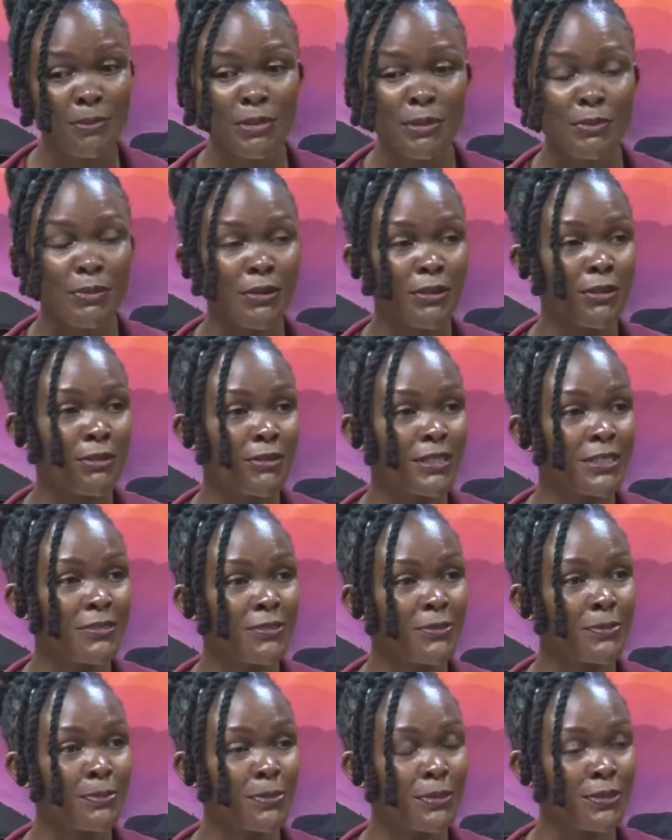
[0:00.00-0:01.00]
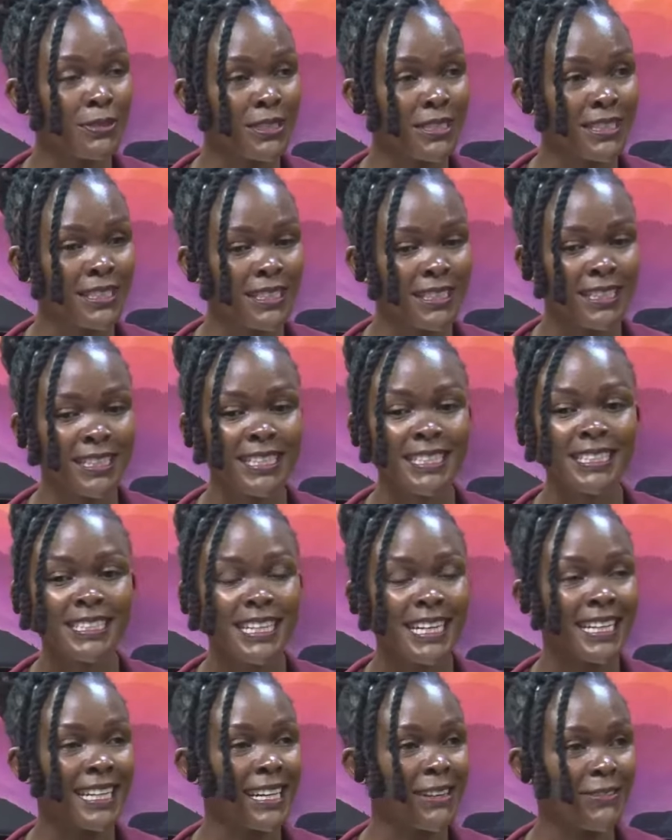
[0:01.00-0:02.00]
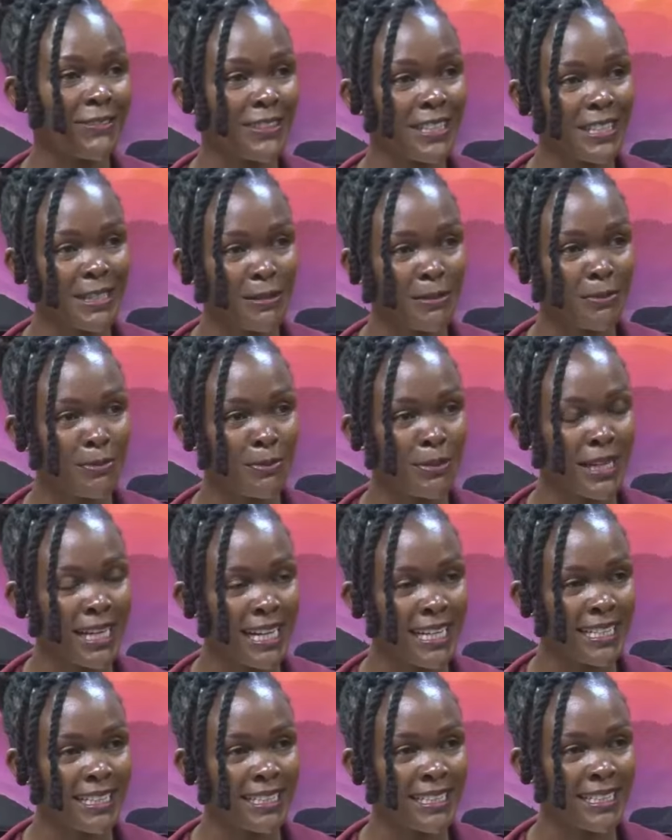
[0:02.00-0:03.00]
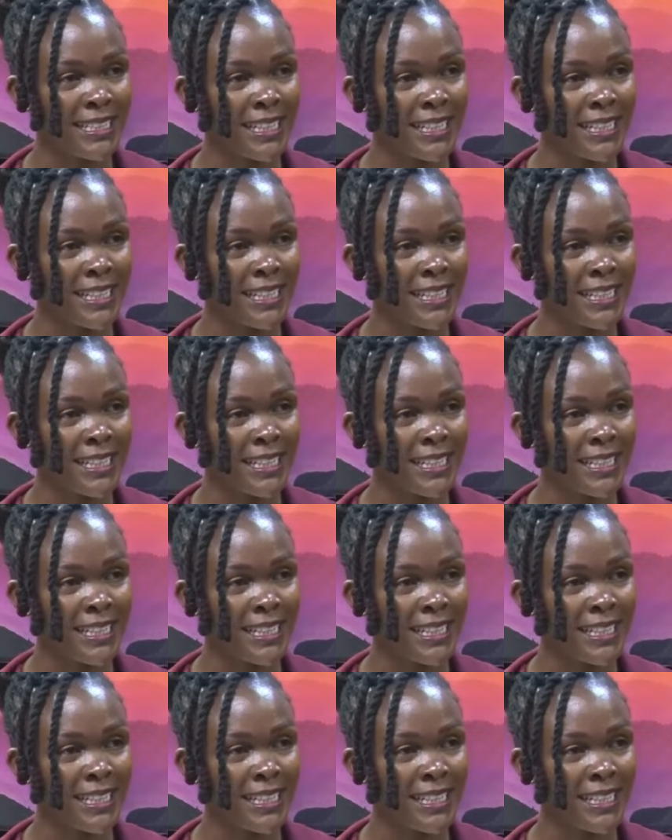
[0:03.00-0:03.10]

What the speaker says: People always post things that are very bright.